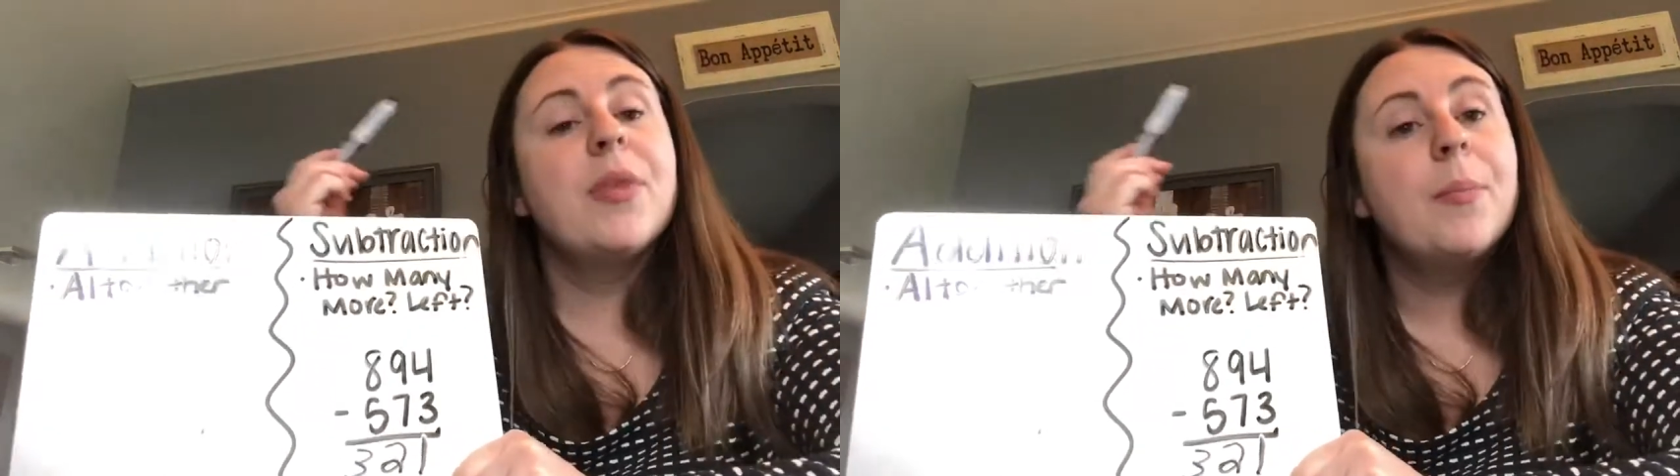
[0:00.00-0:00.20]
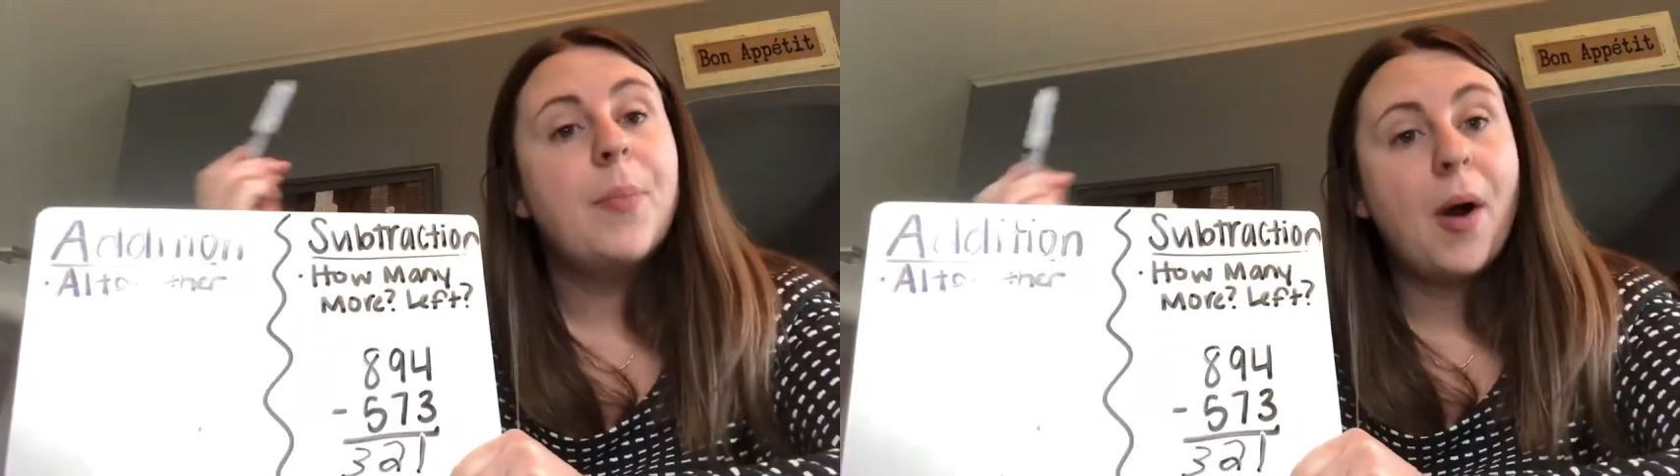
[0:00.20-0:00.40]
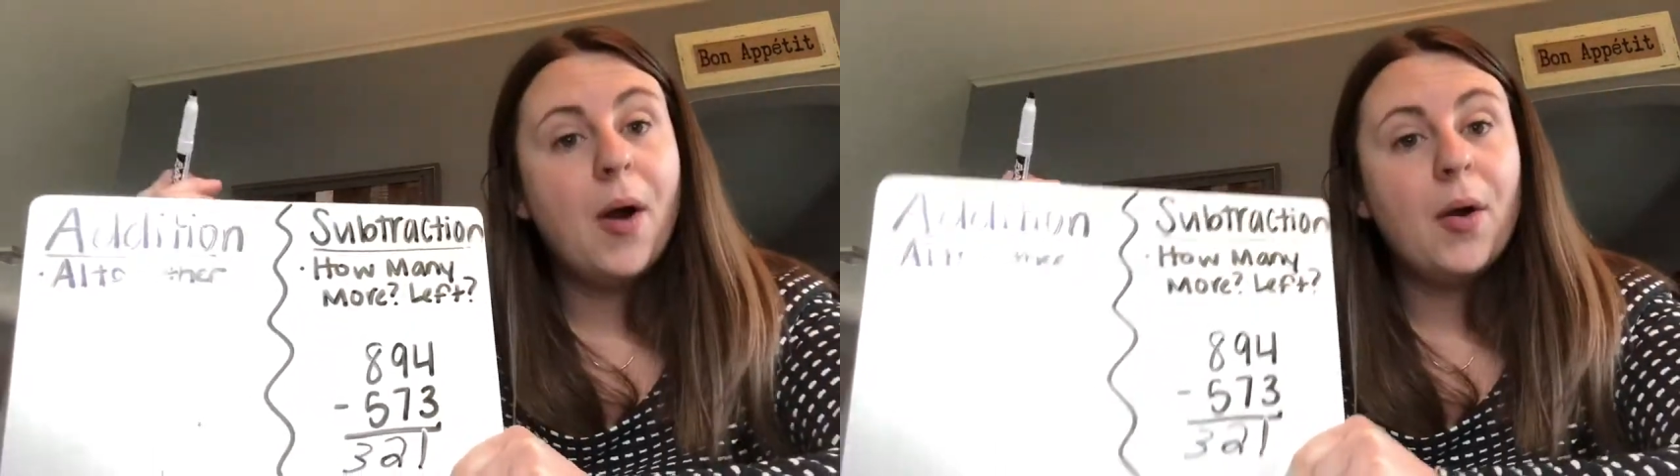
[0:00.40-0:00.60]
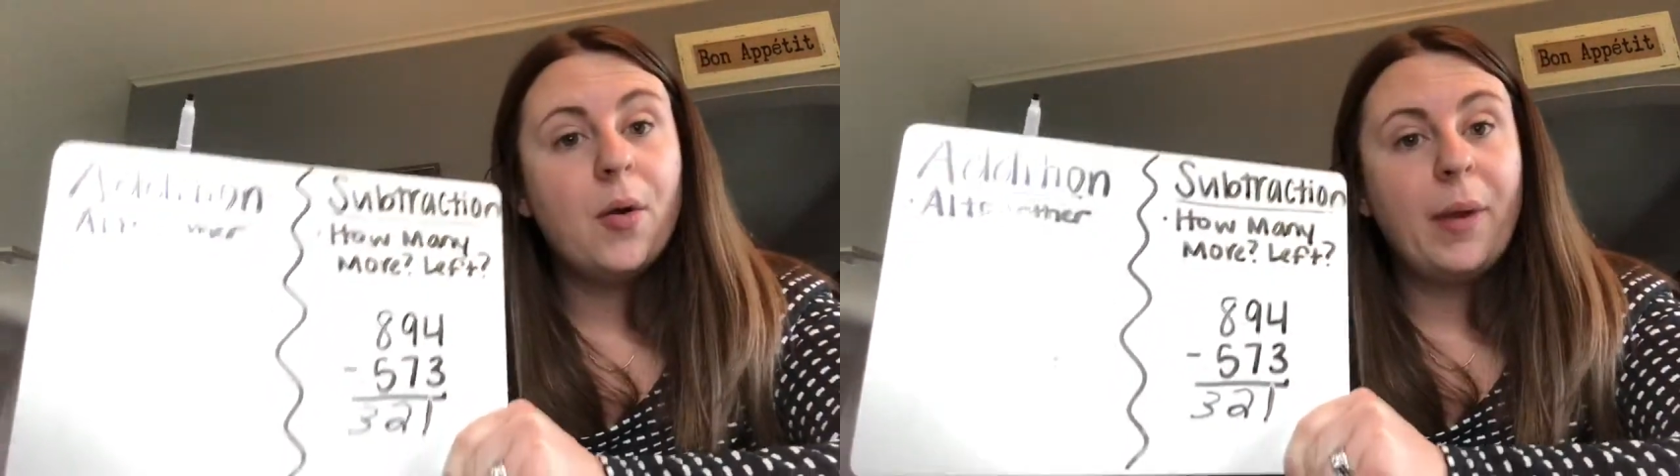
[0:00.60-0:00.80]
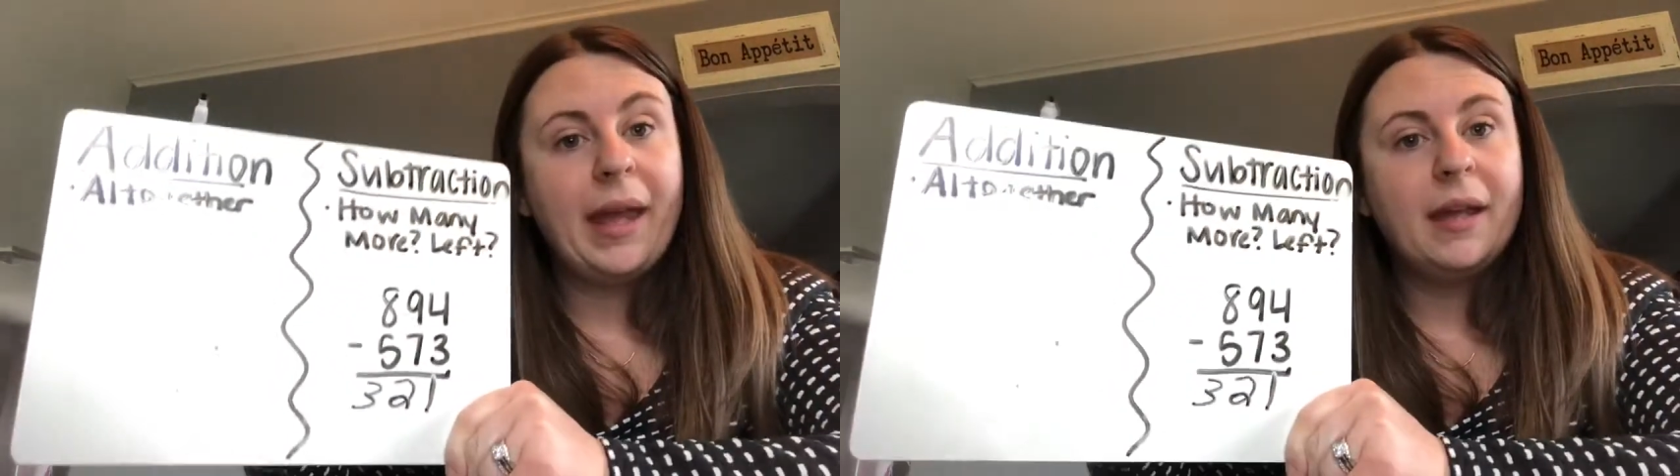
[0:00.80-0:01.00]

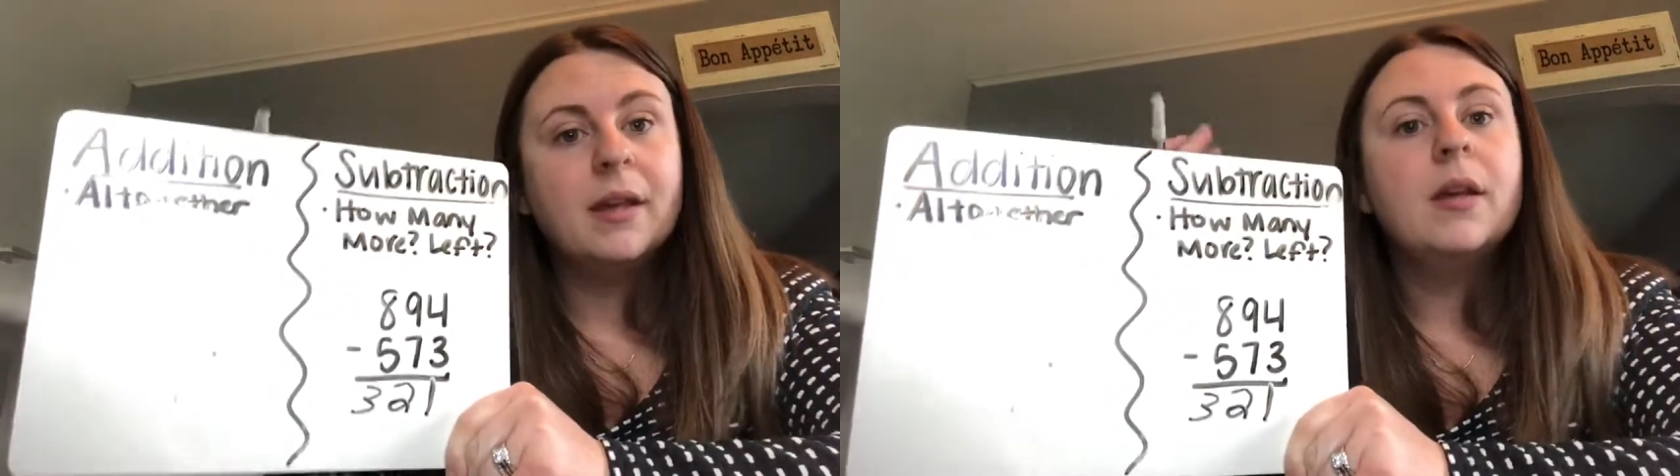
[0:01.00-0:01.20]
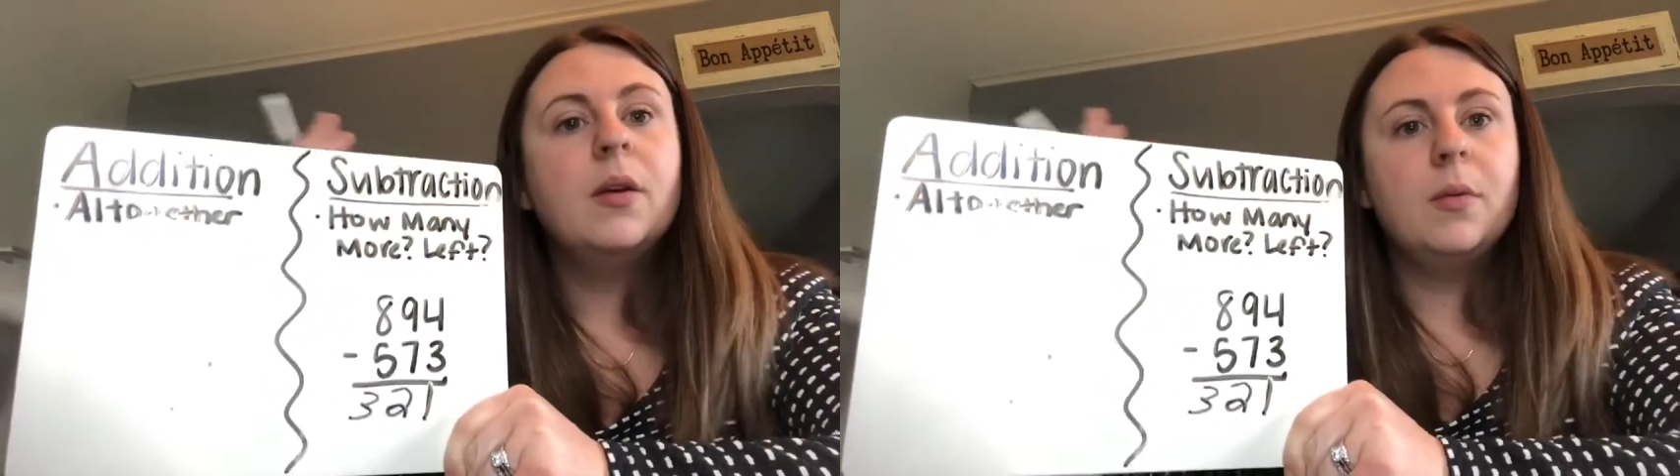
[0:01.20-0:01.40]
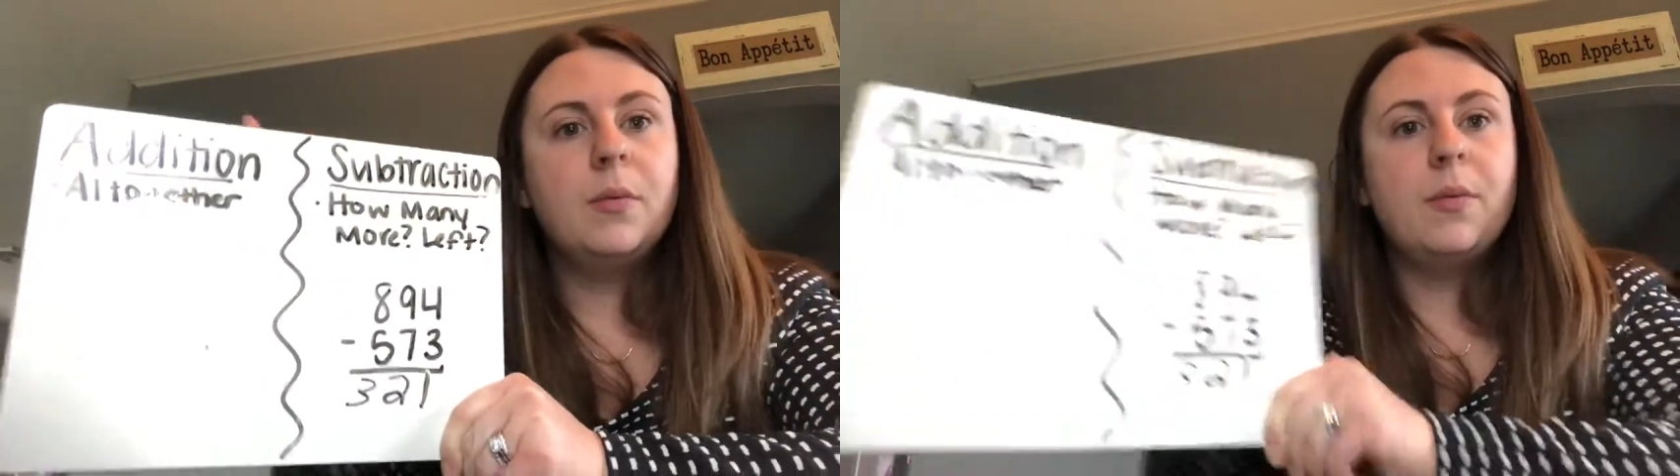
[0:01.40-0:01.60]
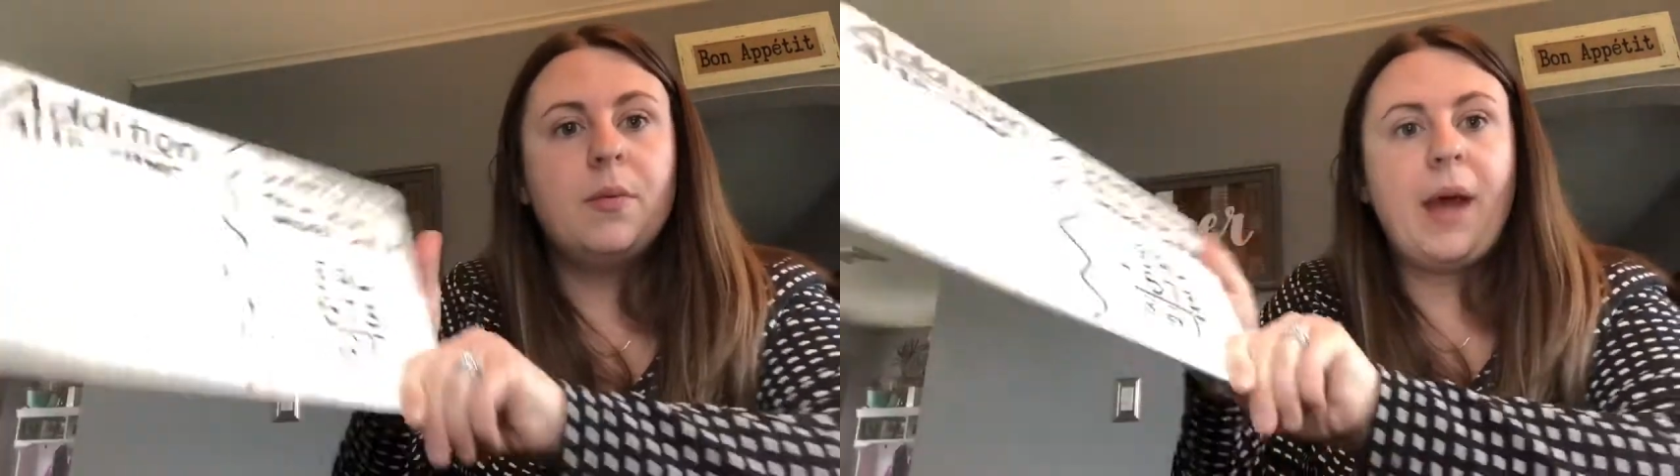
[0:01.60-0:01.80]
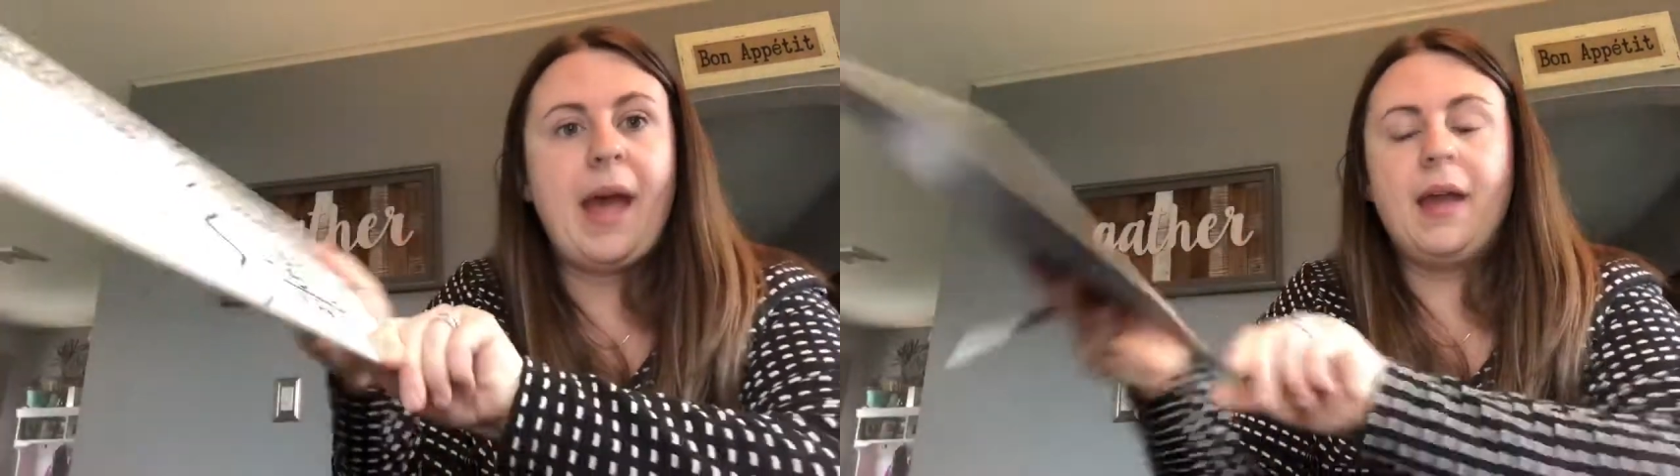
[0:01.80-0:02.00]
borrowing,
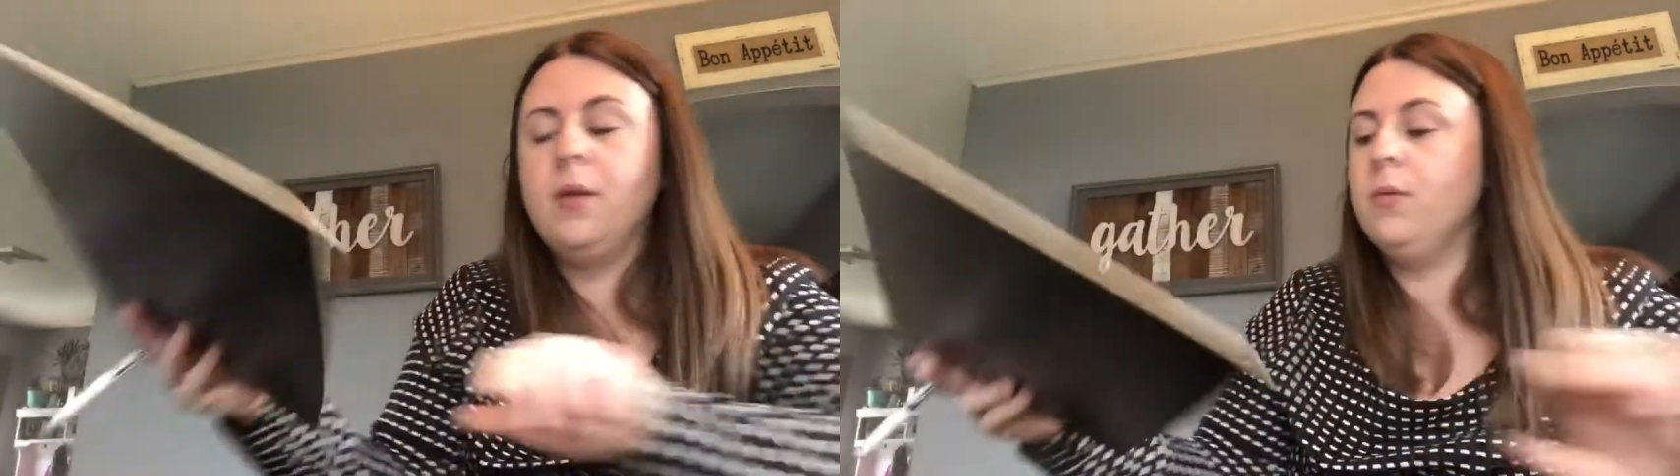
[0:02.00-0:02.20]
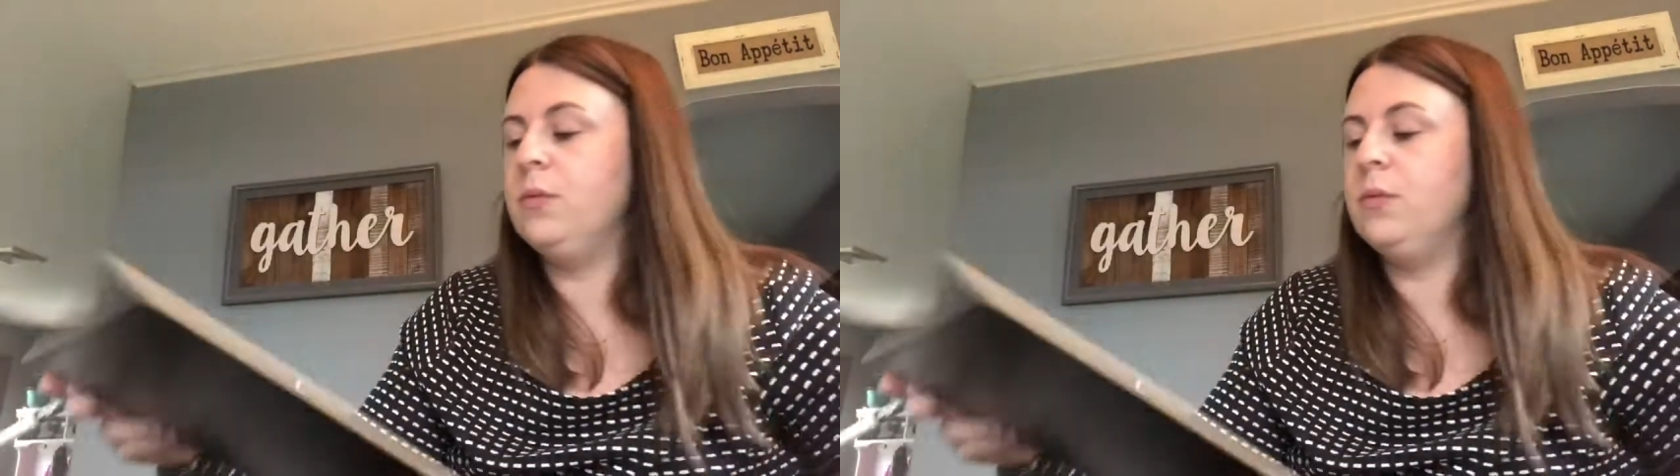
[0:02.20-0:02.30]
okay,